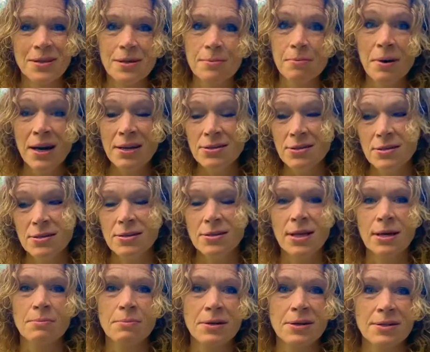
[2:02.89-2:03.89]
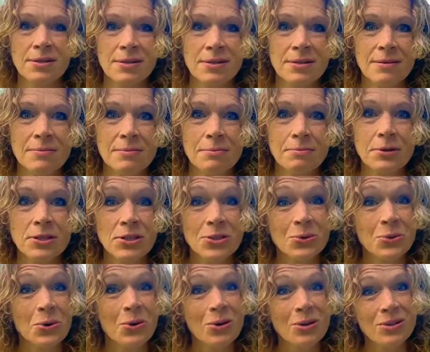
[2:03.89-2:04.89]
compassion to that person, but you
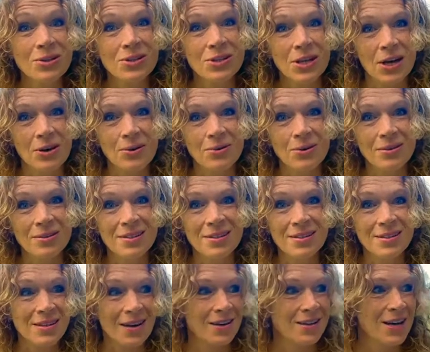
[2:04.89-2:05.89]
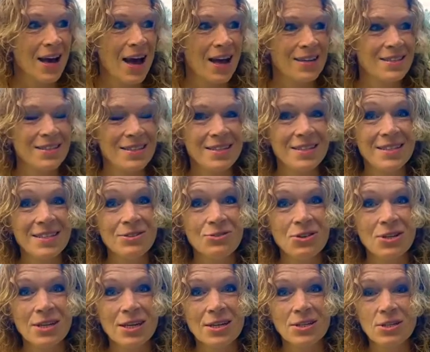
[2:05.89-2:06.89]
also start acting
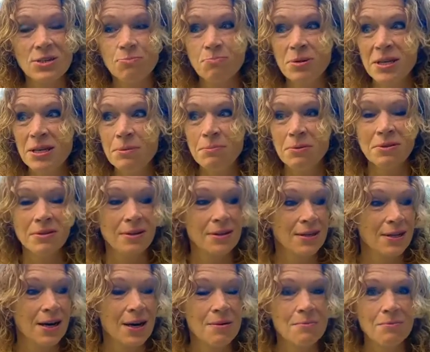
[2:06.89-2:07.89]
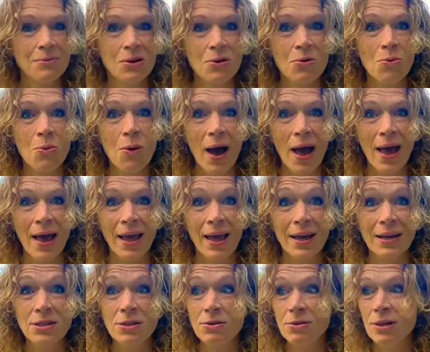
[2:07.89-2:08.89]
differently to people that come your way,
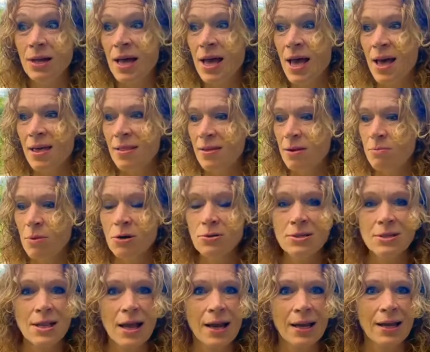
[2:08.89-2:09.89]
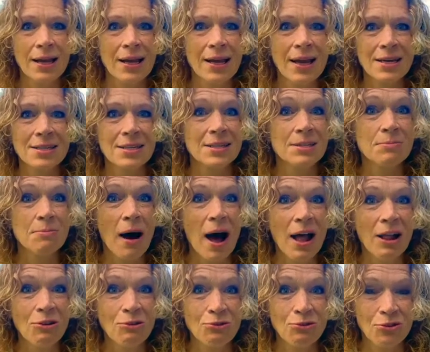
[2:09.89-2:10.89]
and you they're most likely to get a
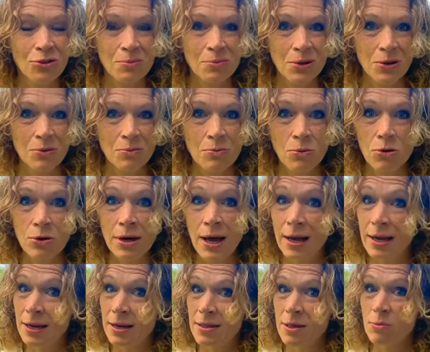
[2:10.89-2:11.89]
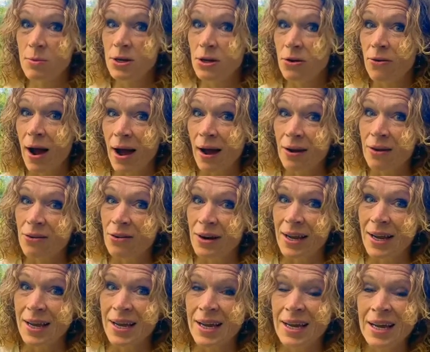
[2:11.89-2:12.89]
smile from you, more likely than when you're angry.